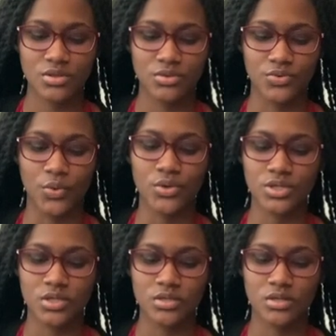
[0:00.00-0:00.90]
don't
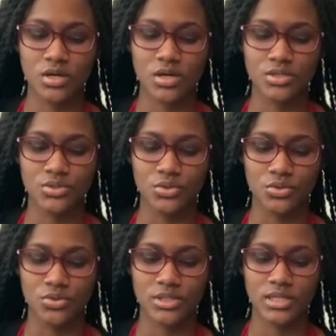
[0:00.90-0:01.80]

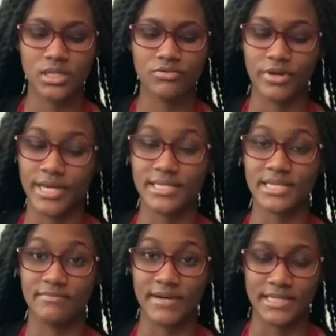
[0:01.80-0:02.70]
condone riots
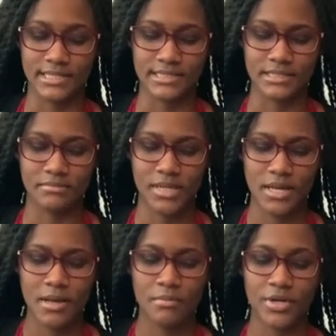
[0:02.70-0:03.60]
and vandalism,
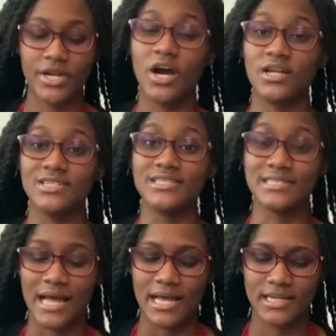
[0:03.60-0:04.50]
but I
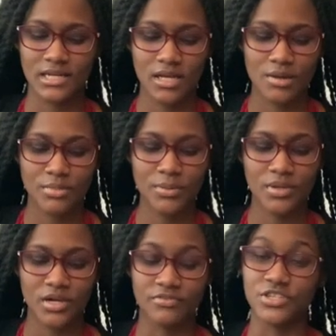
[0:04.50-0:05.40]
understand. People
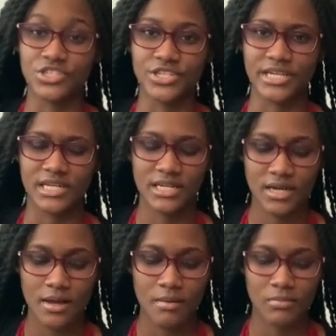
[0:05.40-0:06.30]
are frustrated.
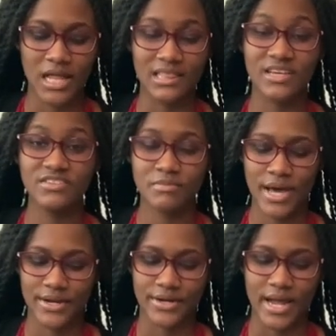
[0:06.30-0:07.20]
Black Lives
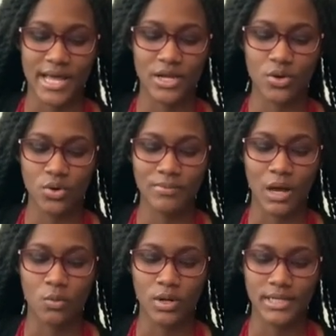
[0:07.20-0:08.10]
Matter, and I hope that
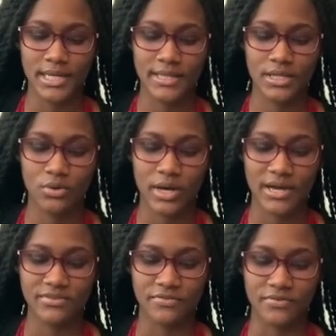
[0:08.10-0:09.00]
one day they don't have
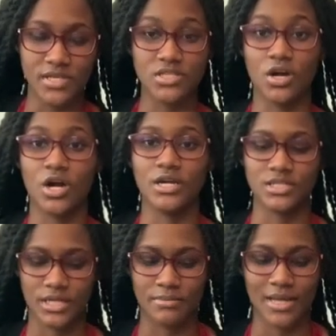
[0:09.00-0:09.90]
to face the
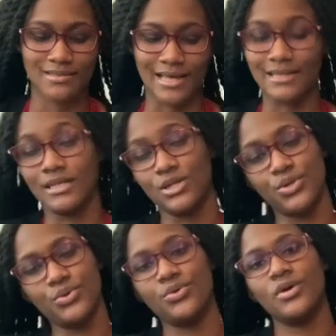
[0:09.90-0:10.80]
hardship that they
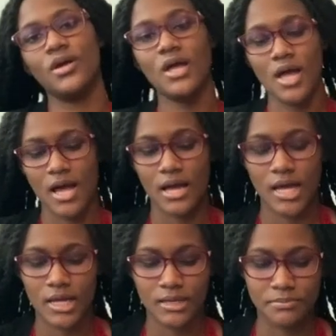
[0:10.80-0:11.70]
do.
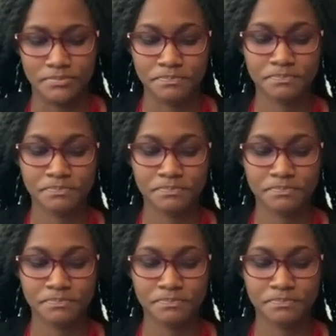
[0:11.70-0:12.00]
Um,